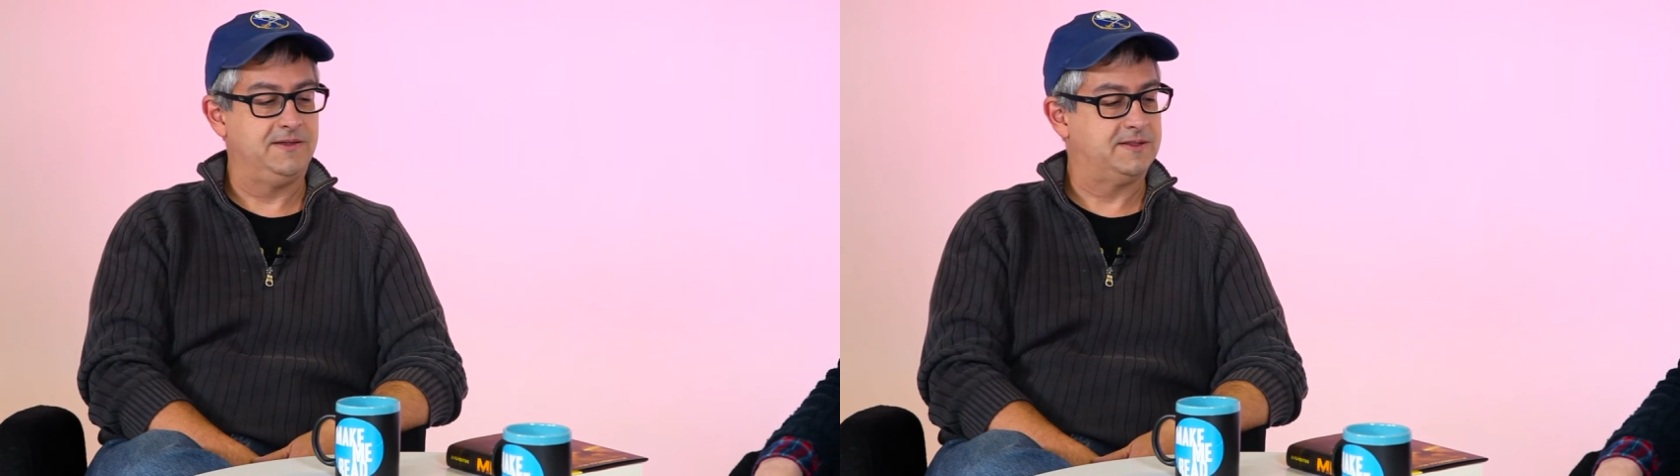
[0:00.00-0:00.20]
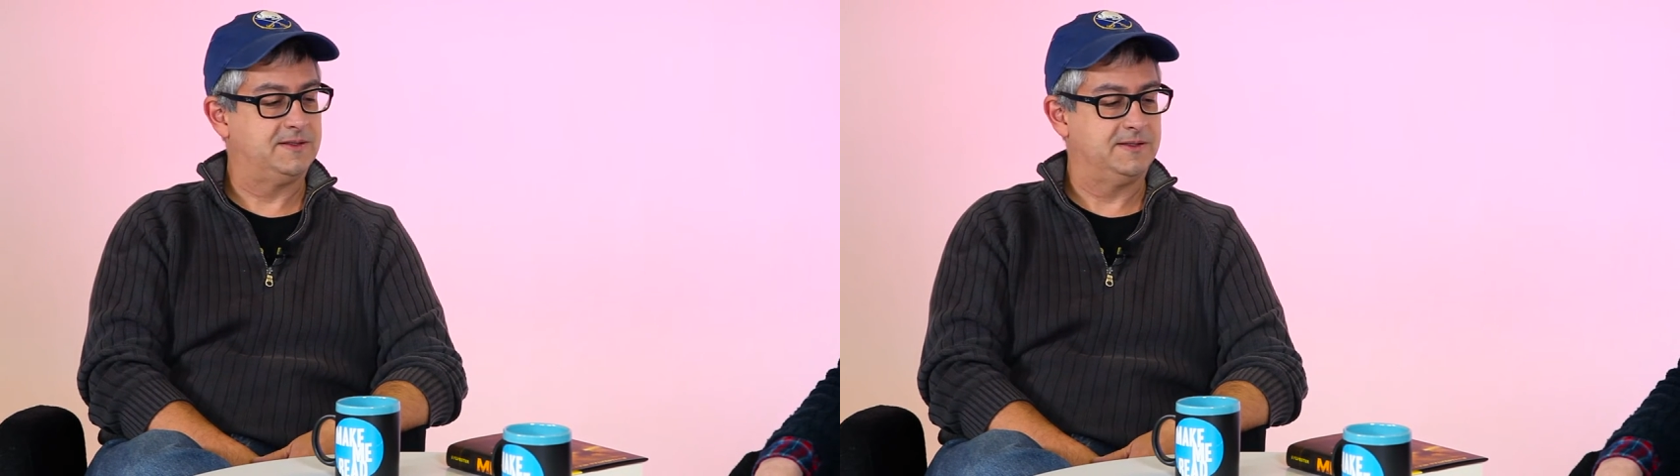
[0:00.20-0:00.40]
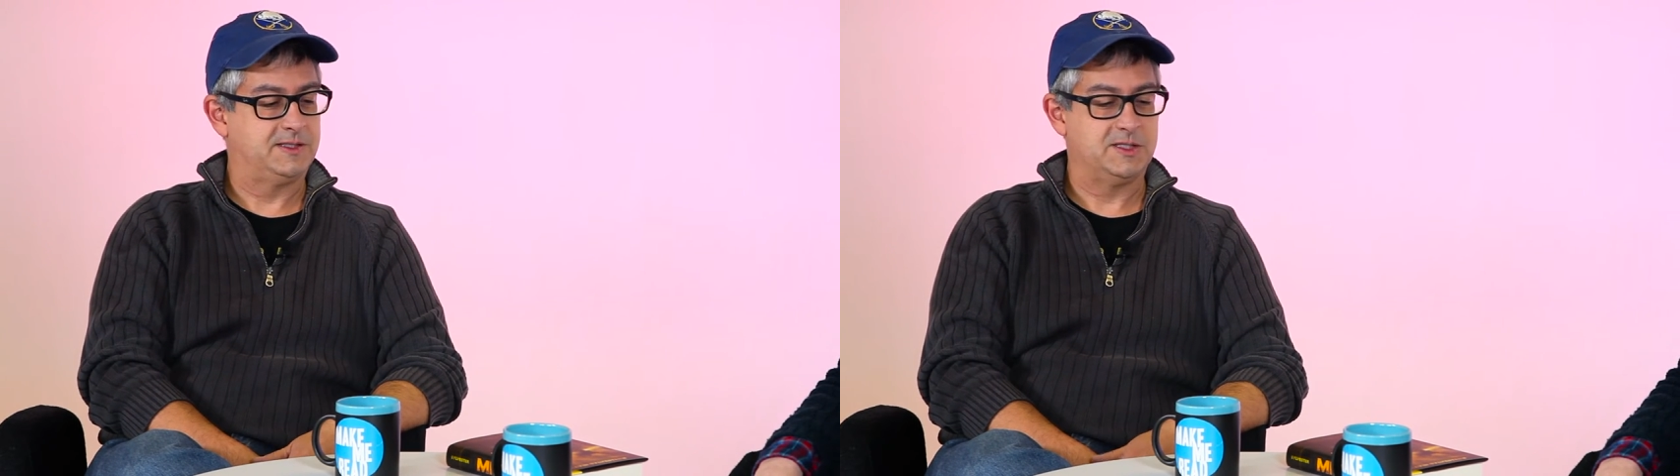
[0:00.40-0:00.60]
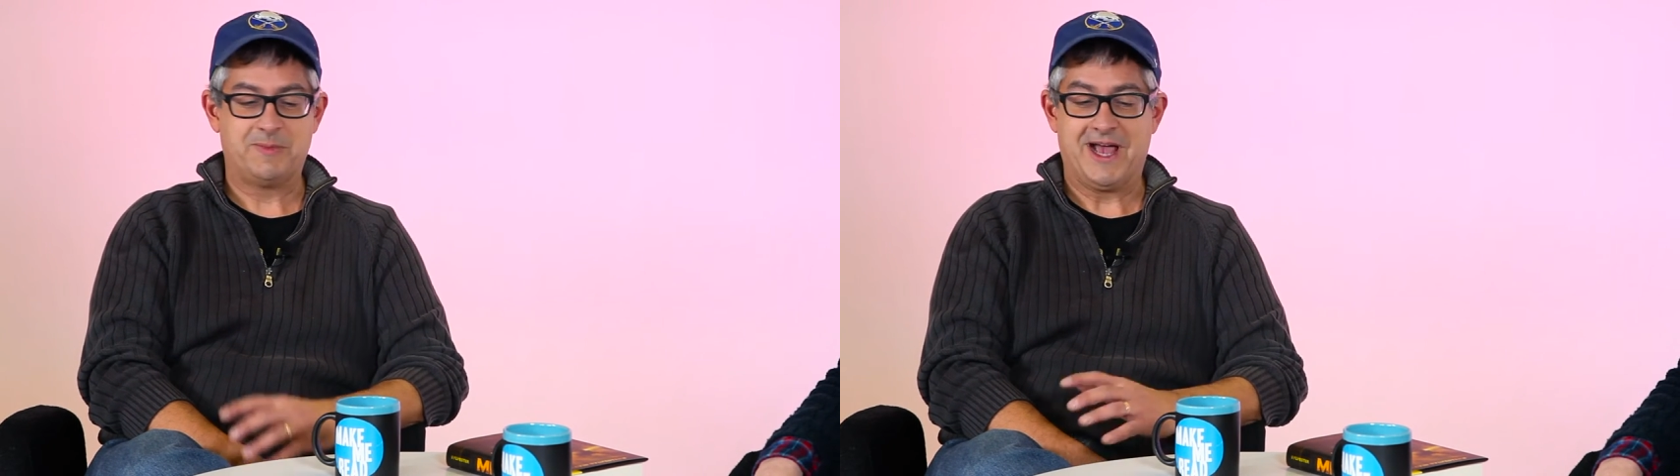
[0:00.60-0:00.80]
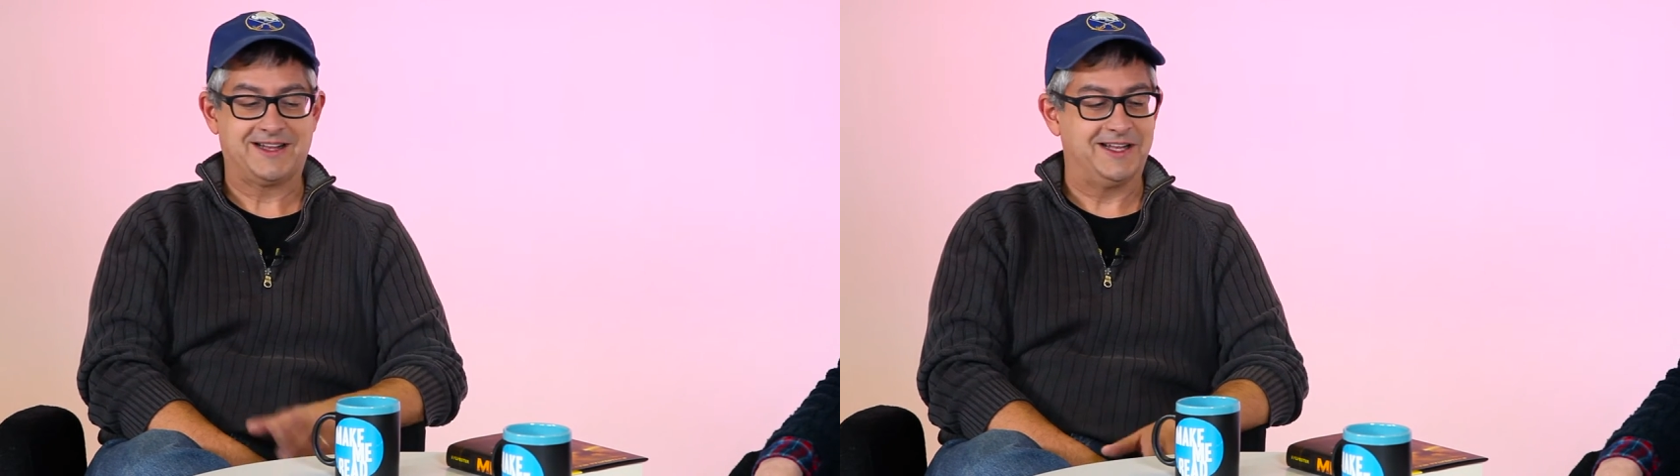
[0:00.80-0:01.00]

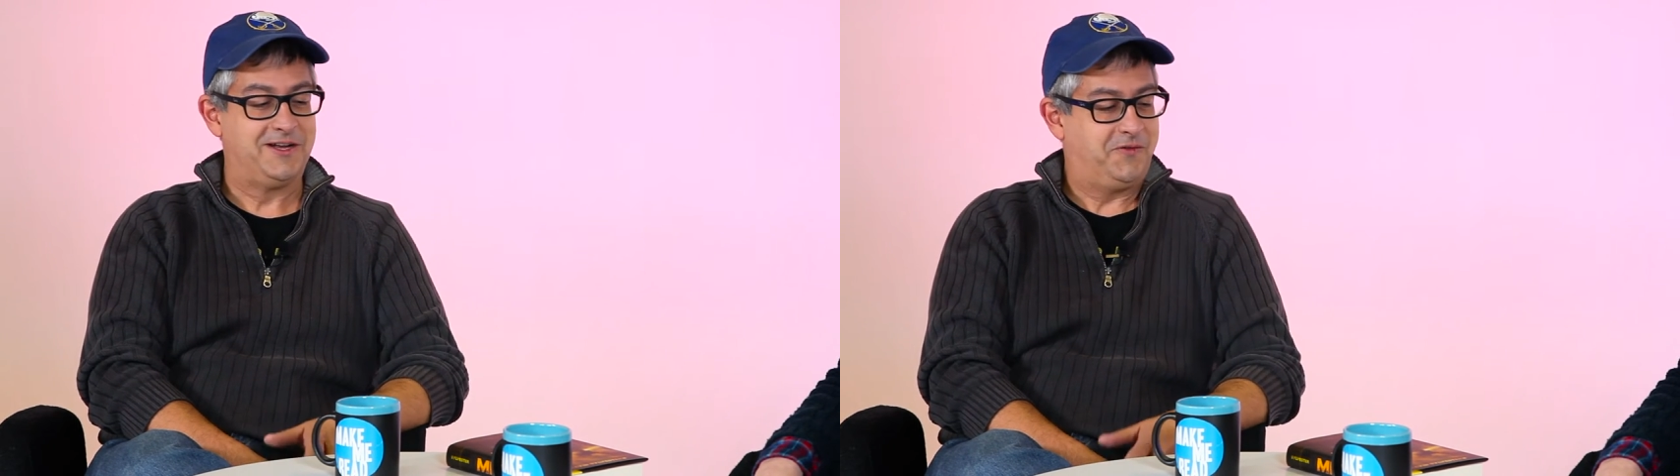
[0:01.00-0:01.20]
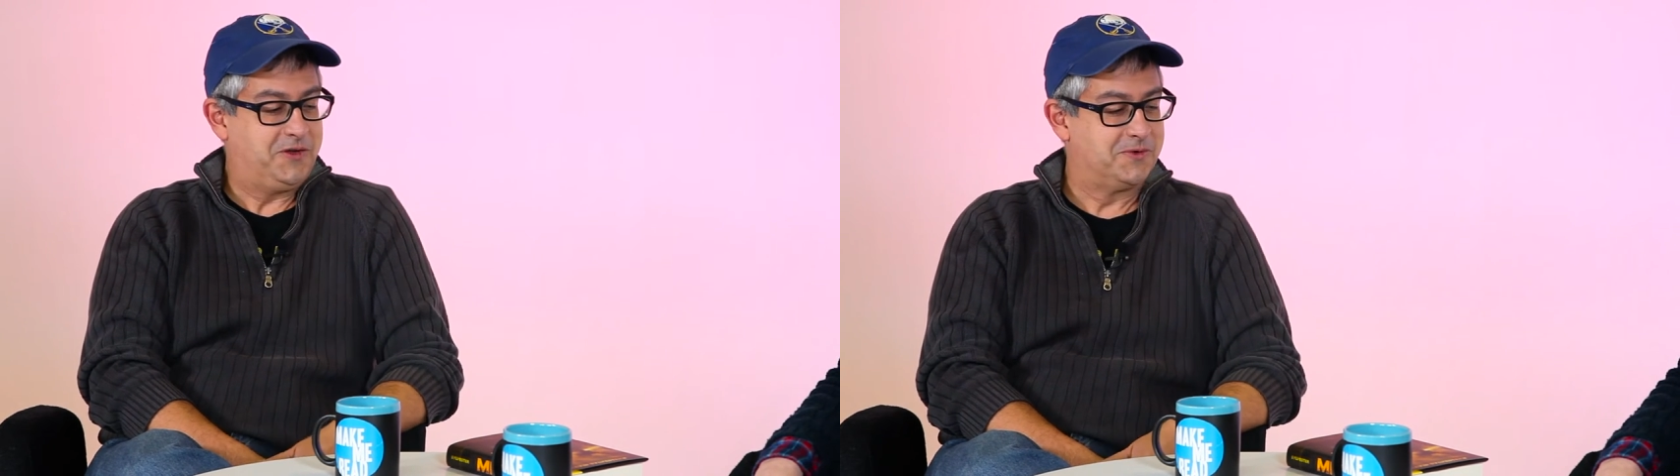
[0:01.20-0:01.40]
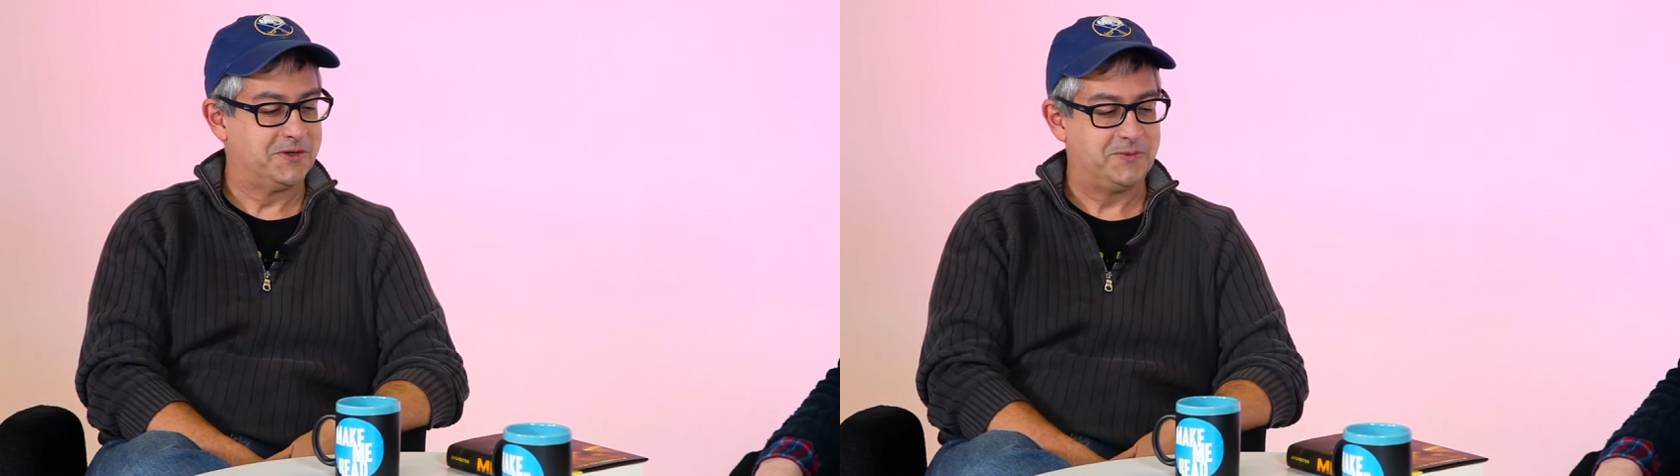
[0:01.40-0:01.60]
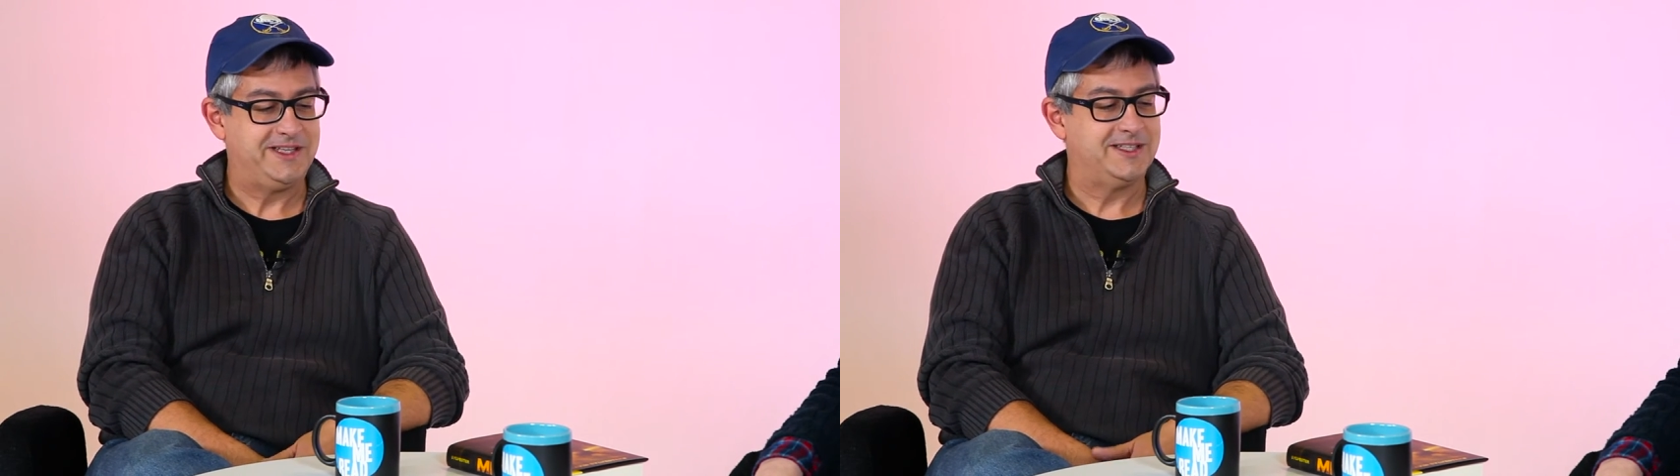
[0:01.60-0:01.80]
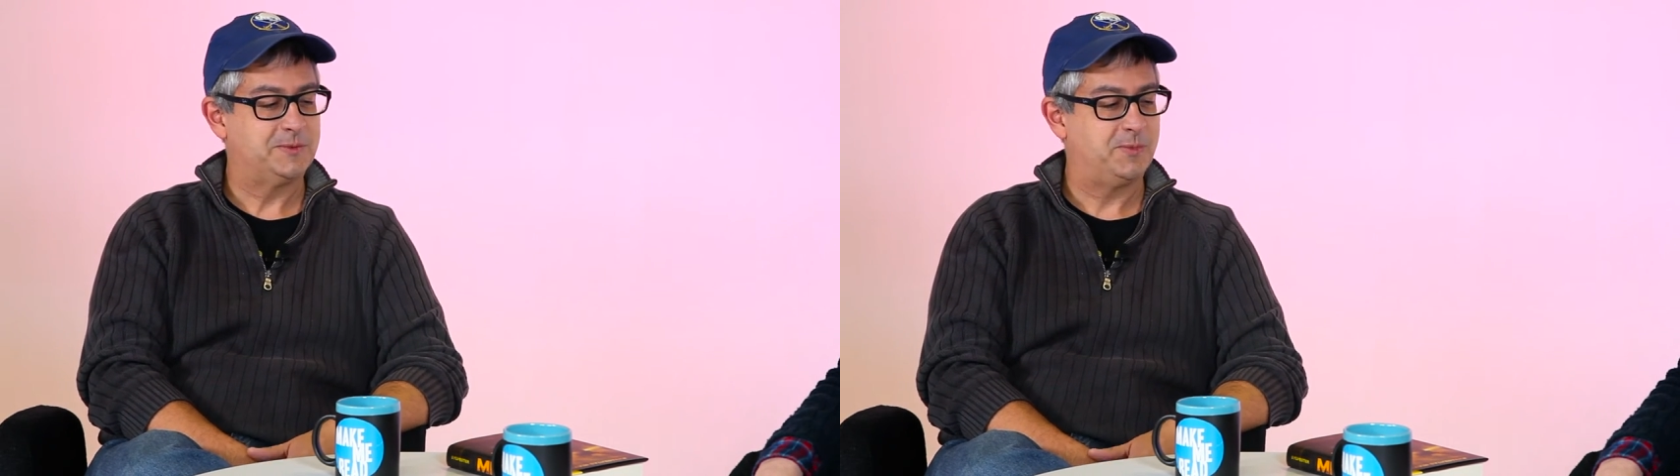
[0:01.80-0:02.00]
suspect that if you were to read
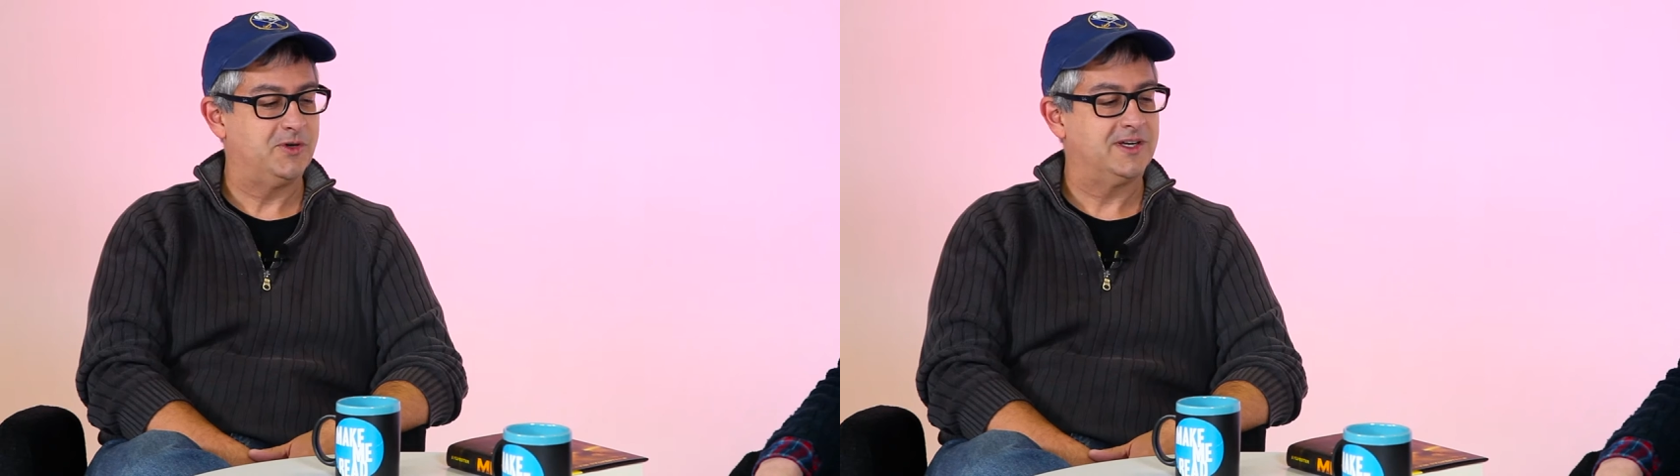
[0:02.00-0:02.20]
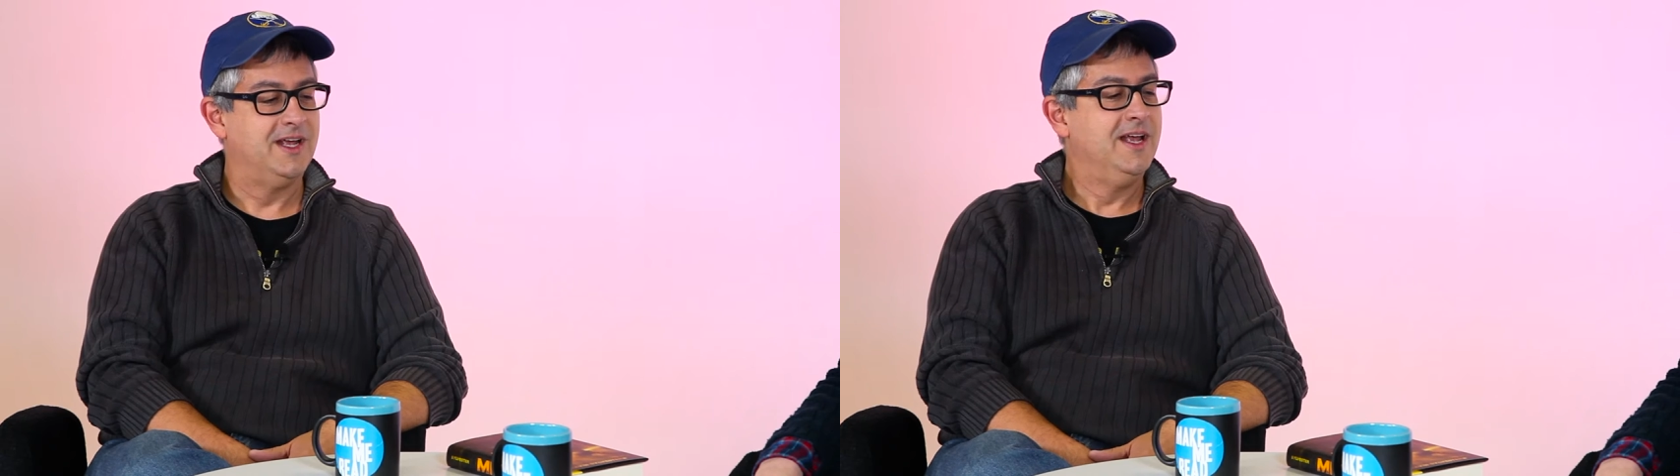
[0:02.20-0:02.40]
this book,